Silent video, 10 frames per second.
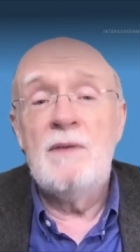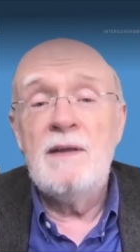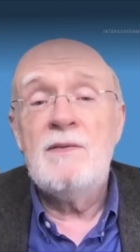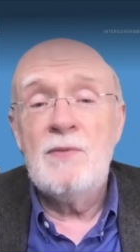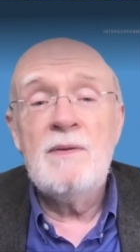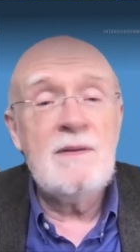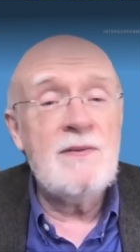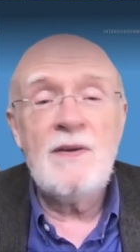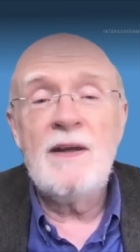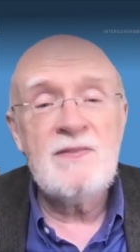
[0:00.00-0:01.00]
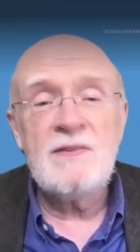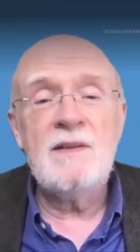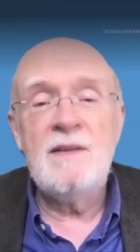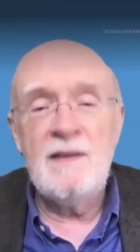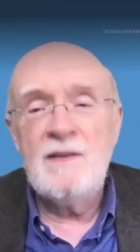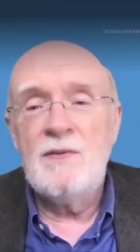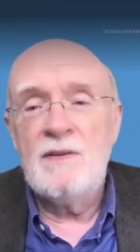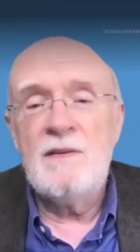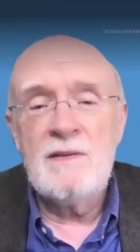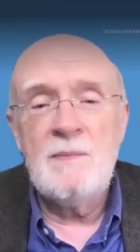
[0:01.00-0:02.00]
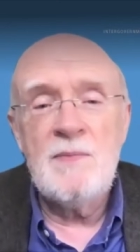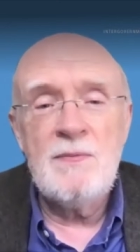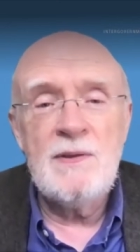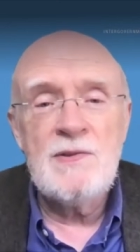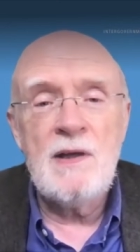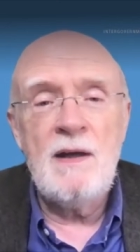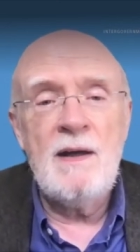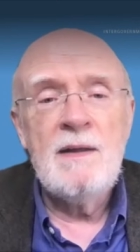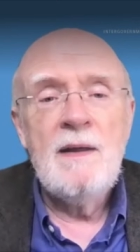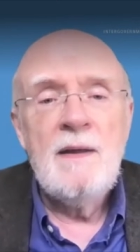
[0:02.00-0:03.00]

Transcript: into the terrestrial ecosystems, which are,